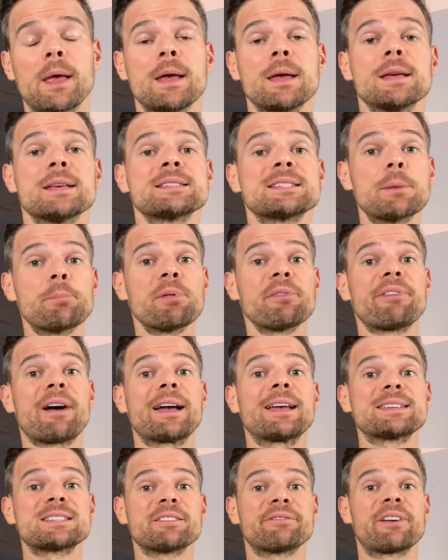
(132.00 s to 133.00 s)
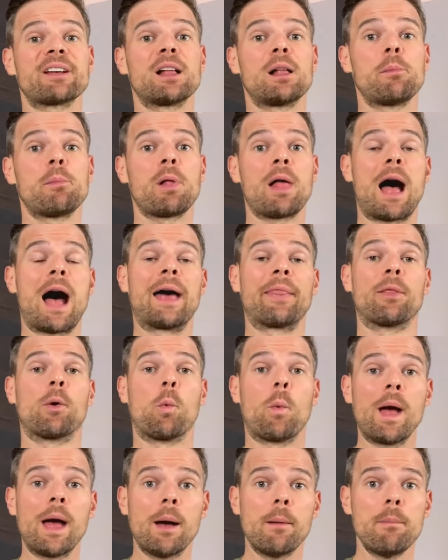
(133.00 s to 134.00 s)
Simplifi is available on the
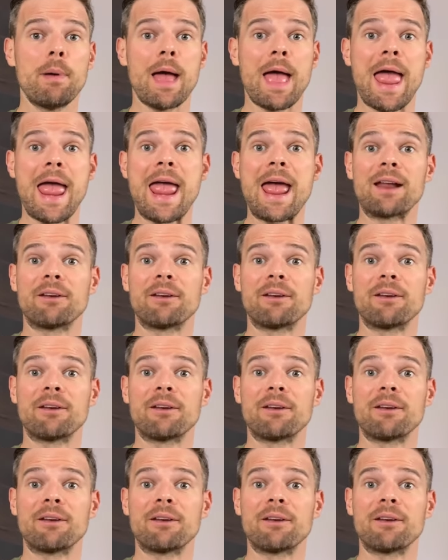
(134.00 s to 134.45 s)
web and